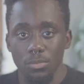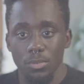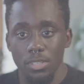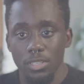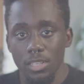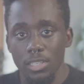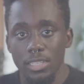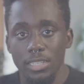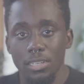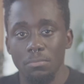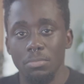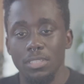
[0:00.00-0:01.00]
with Nella in
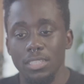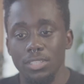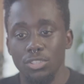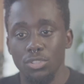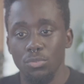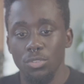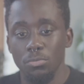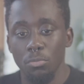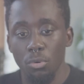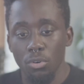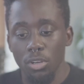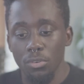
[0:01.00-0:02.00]
there, but the issue was
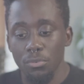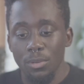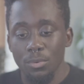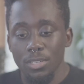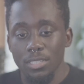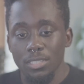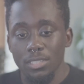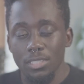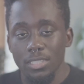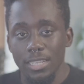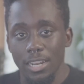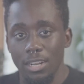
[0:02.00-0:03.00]
more of I was
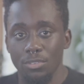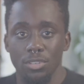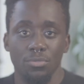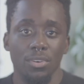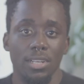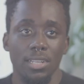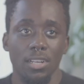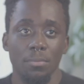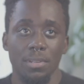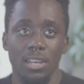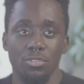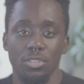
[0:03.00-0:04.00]
scared I was gonna f it
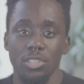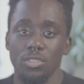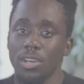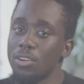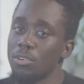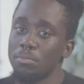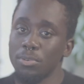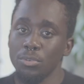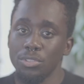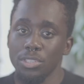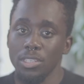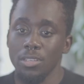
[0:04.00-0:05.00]
up, and I also didn't know how to
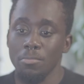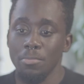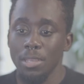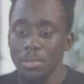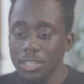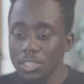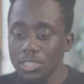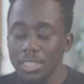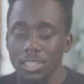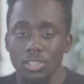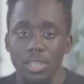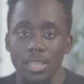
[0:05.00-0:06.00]
approach it. Maybe I should have
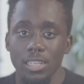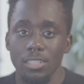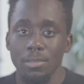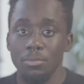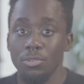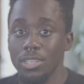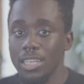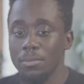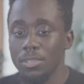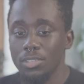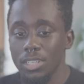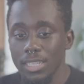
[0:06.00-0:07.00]
taken a challenge, maybe it would have came
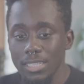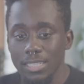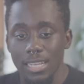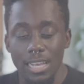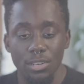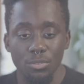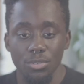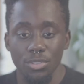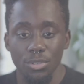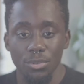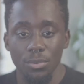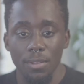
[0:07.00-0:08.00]
out nice, I don't
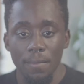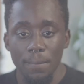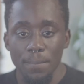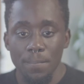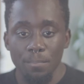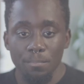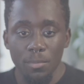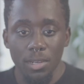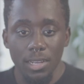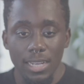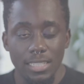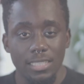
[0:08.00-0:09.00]
know,
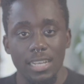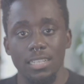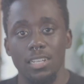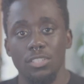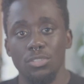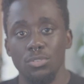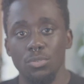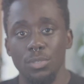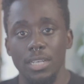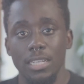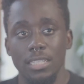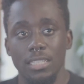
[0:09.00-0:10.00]
but I decided not to do
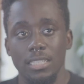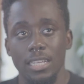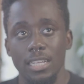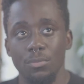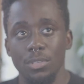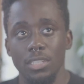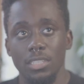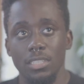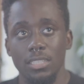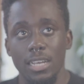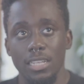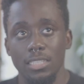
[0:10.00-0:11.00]
it, and instead we
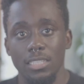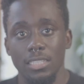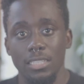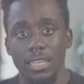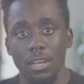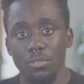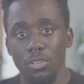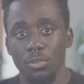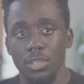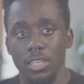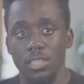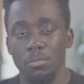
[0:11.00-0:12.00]
decided to scout the
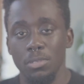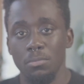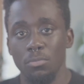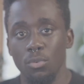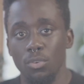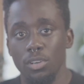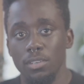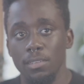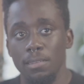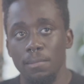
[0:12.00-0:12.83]
location a bit more